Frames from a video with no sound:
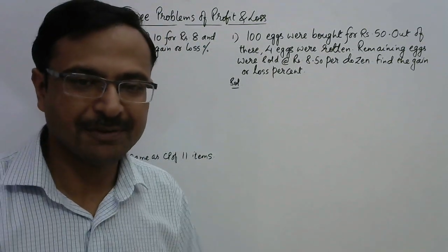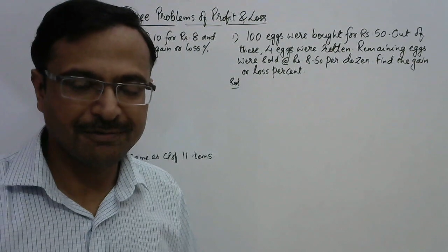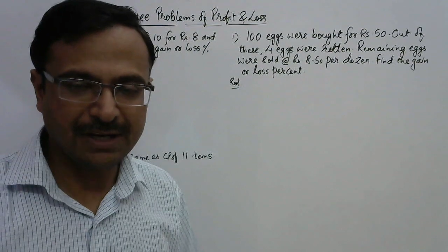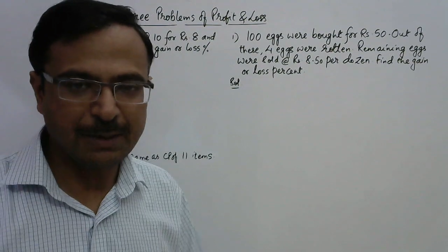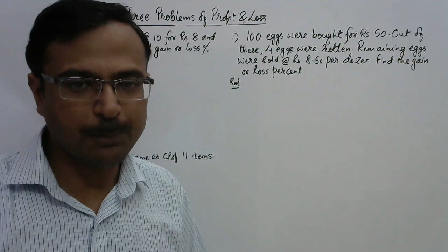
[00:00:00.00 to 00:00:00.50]

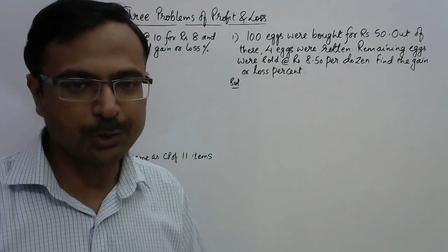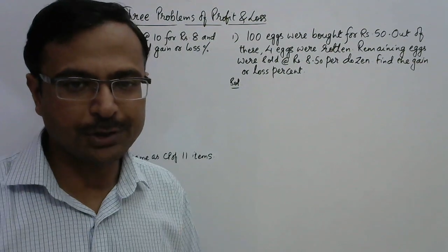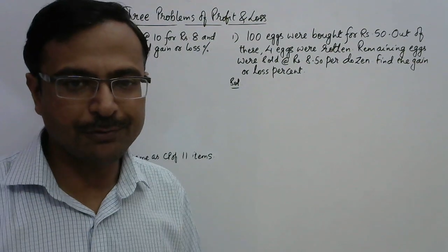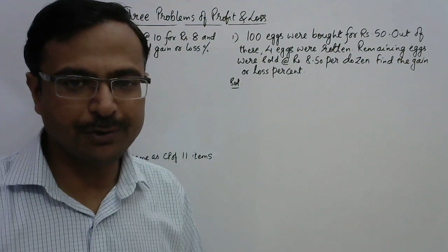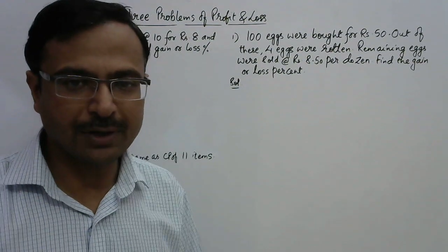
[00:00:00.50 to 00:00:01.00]
Very
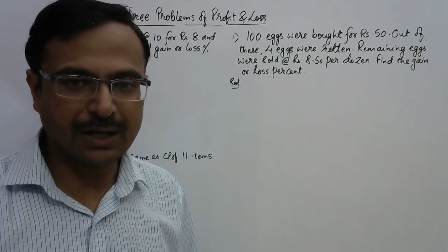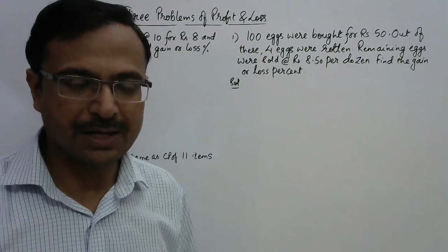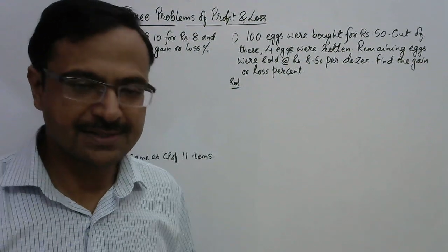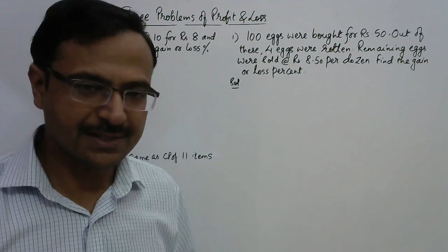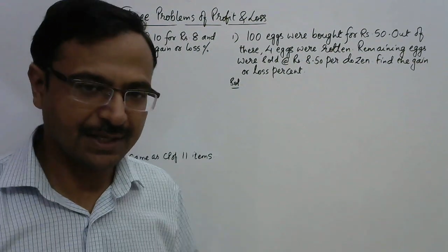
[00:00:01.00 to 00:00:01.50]
important for
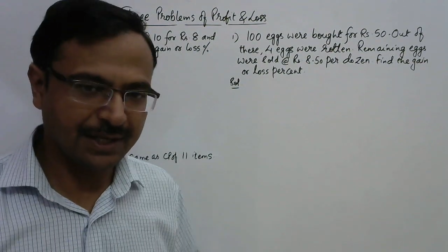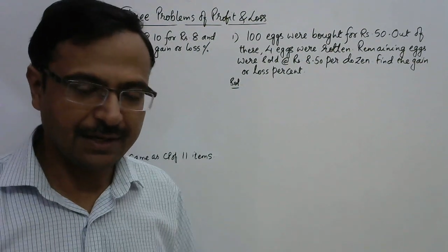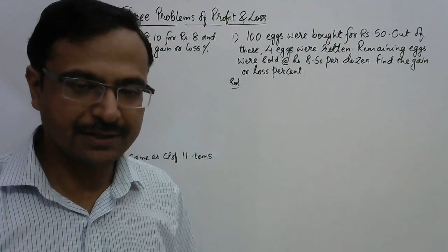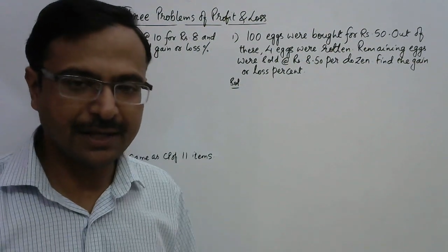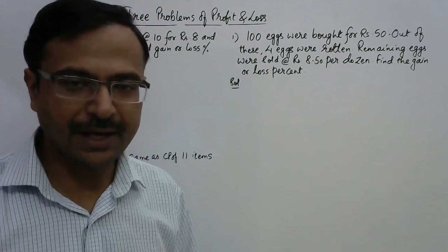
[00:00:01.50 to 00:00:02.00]
class
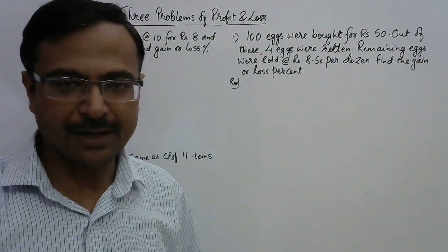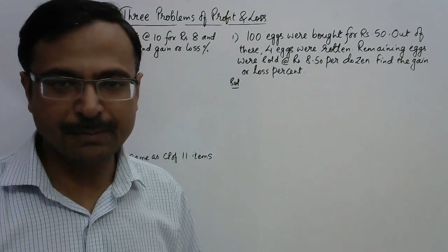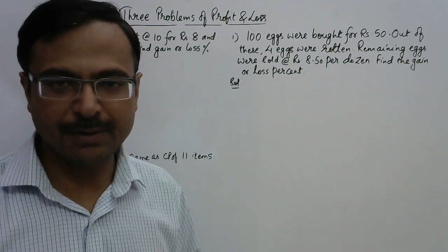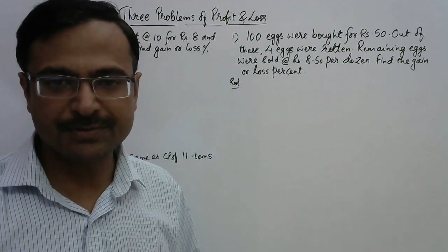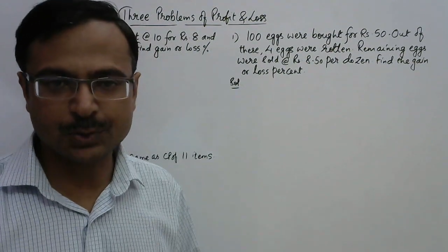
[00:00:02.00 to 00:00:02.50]
8th and
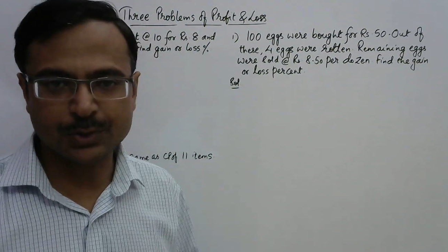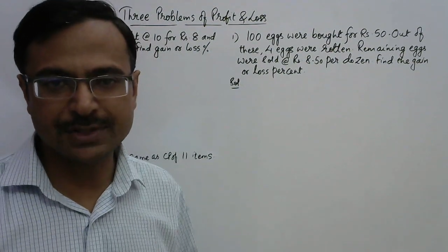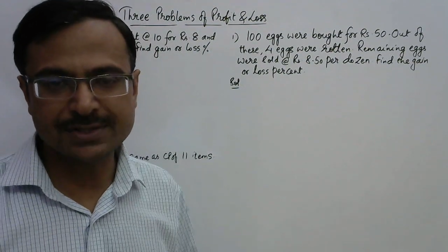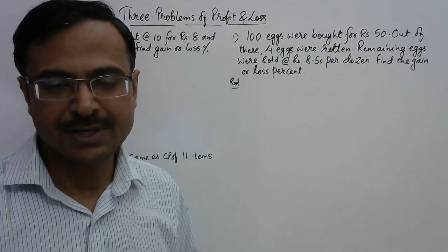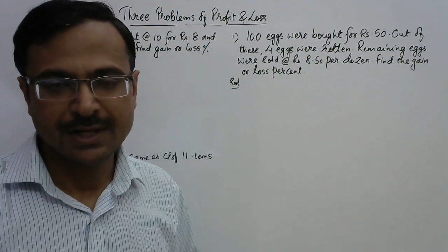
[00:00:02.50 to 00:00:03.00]
above
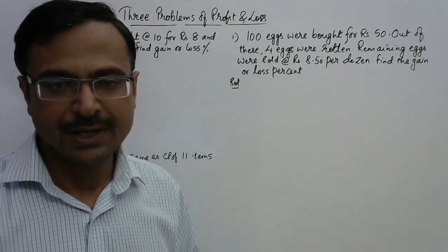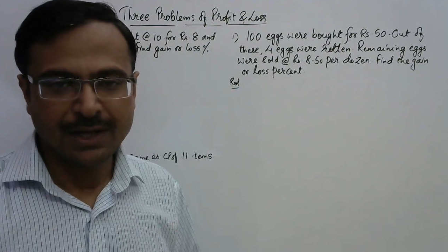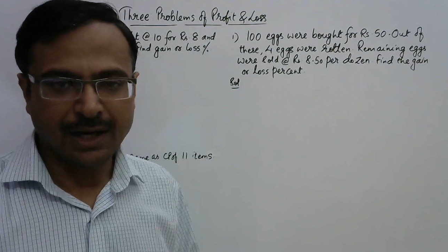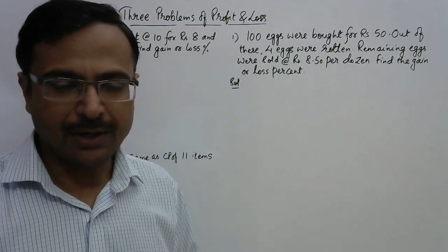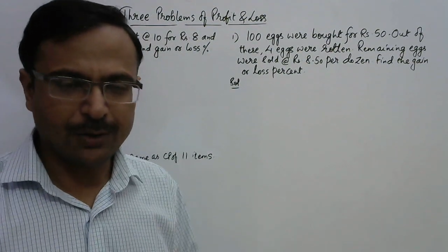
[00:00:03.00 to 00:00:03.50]
students
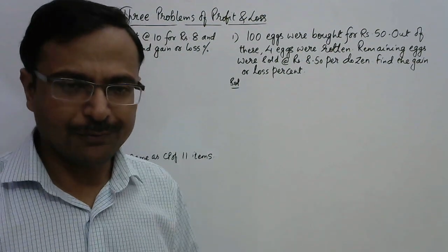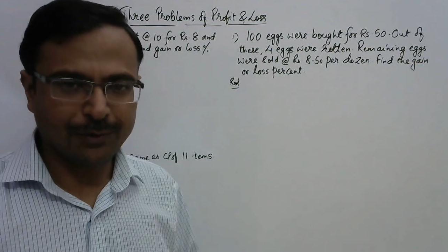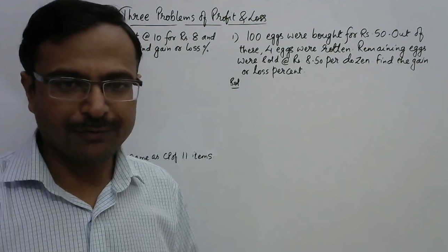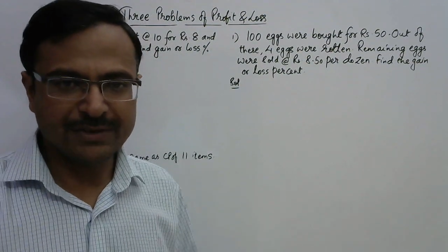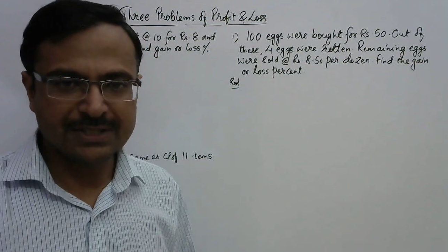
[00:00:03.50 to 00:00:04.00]
and
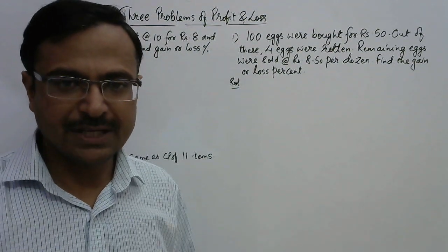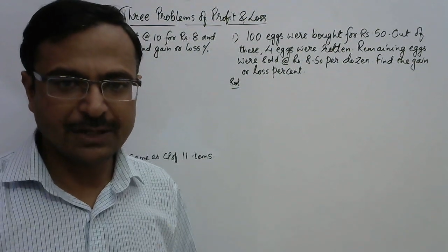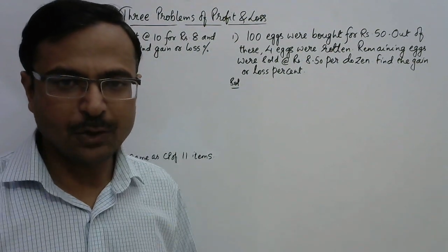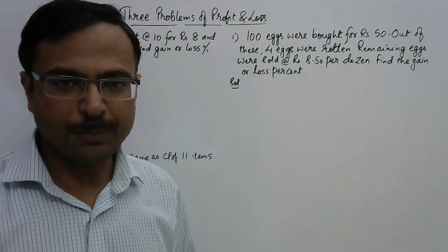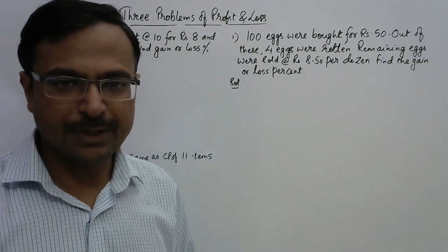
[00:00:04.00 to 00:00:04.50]
obviously in
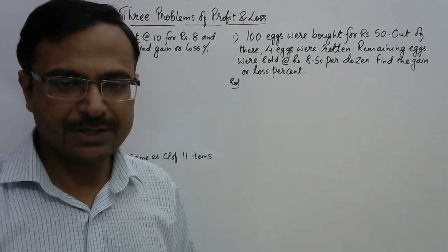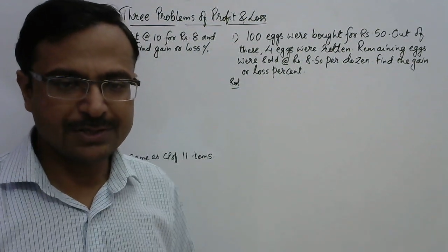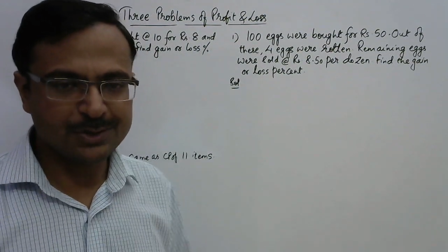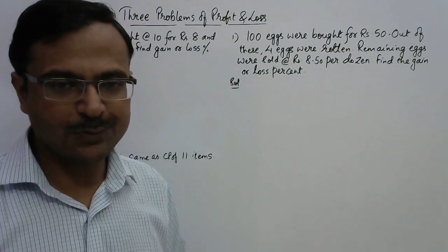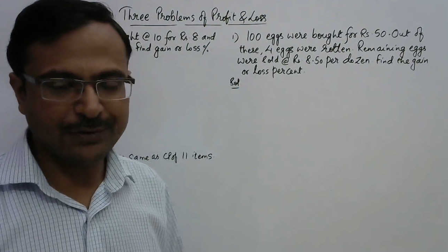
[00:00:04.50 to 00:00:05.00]

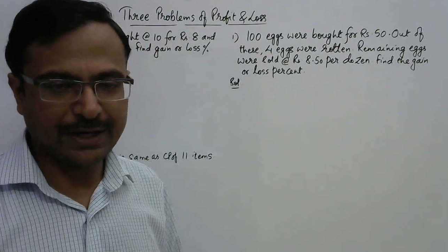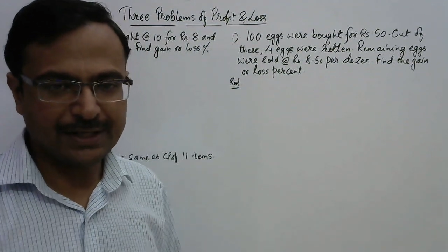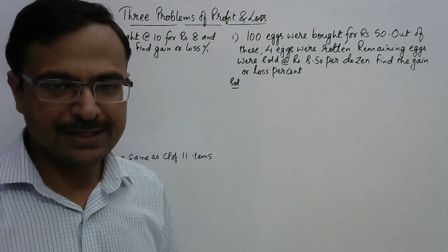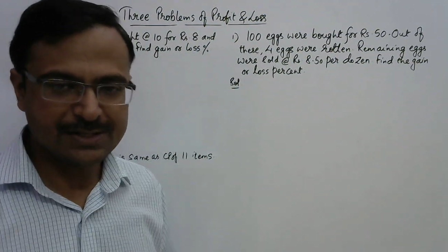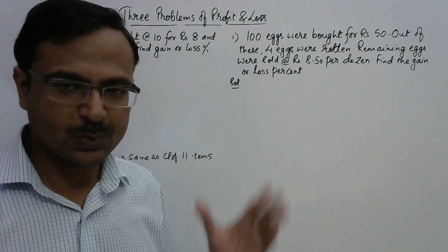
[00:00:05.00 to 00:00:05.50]
competitions you
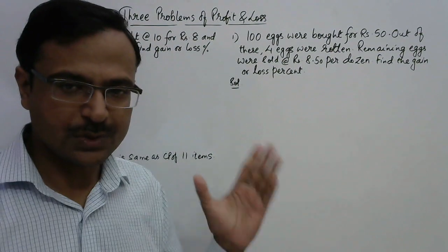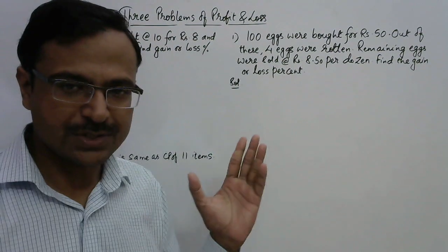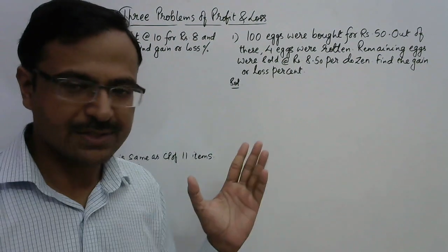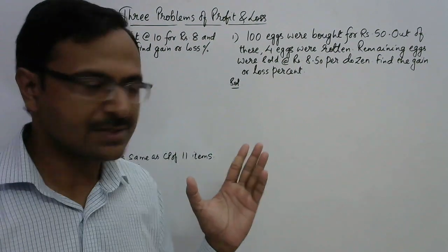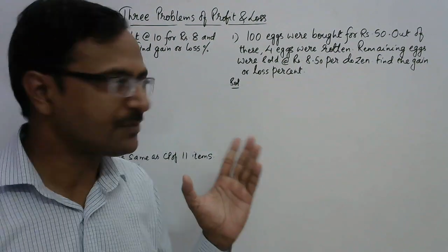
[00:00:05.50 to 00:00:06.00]
find these
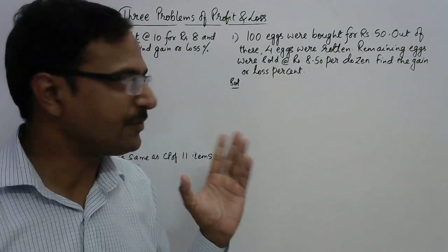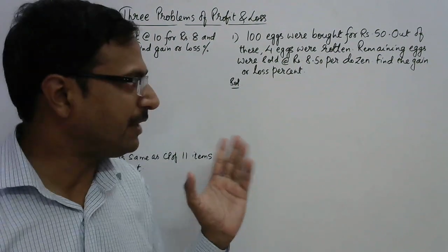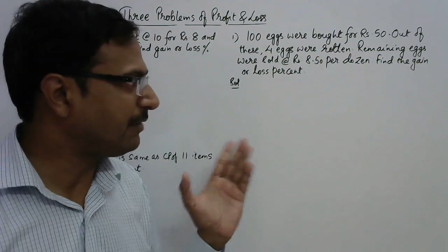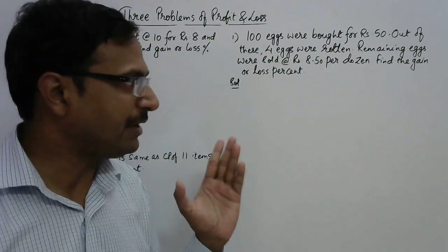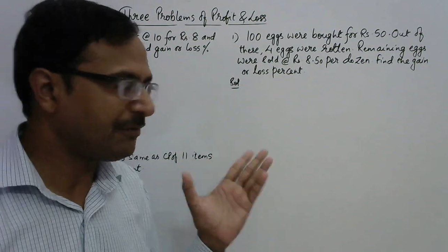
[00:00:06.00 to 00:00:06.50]
questions very
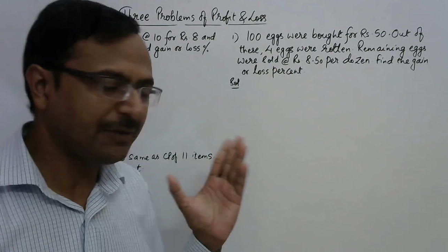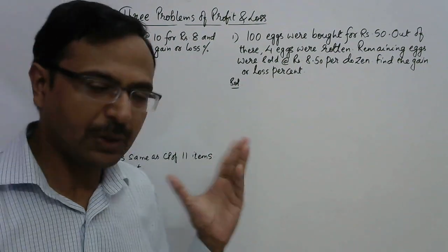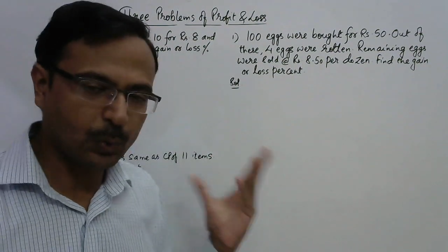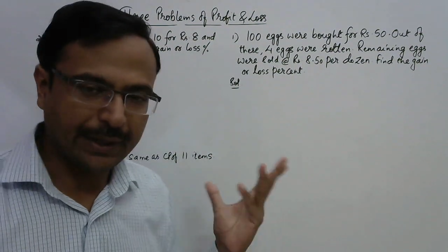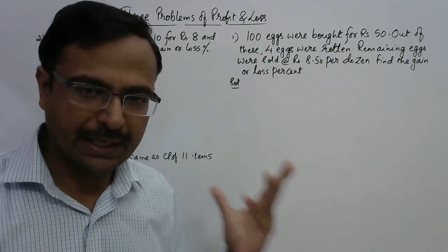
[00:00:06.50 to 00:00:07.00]
very
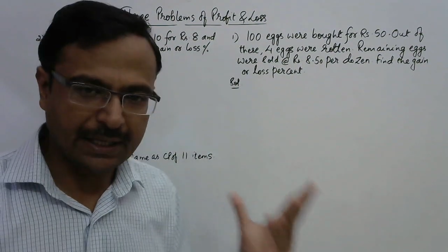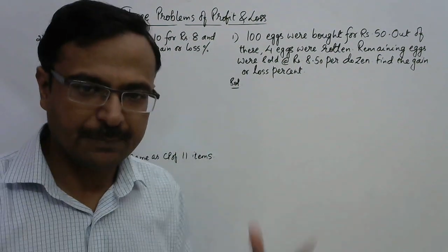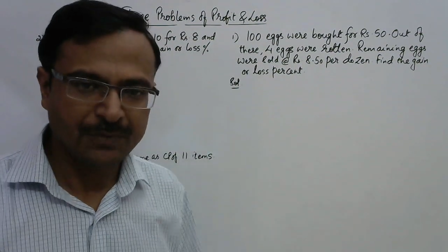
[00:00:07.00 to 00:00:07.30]
frequently.